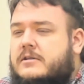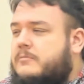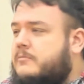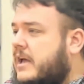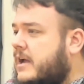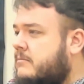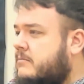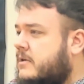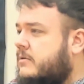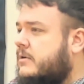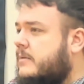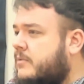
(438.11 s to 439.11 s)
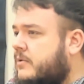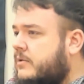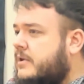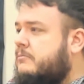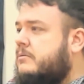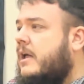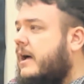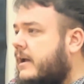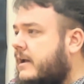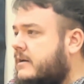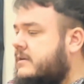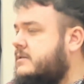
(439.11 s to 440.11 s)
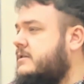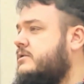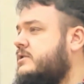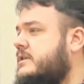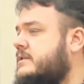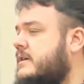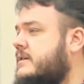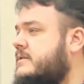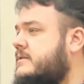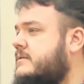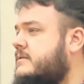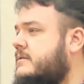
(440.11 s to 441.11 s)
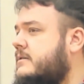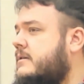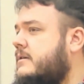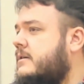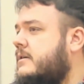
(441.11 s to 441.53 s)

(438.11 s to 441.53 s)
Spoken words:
the maimed, the crippled, the blind to Jesus.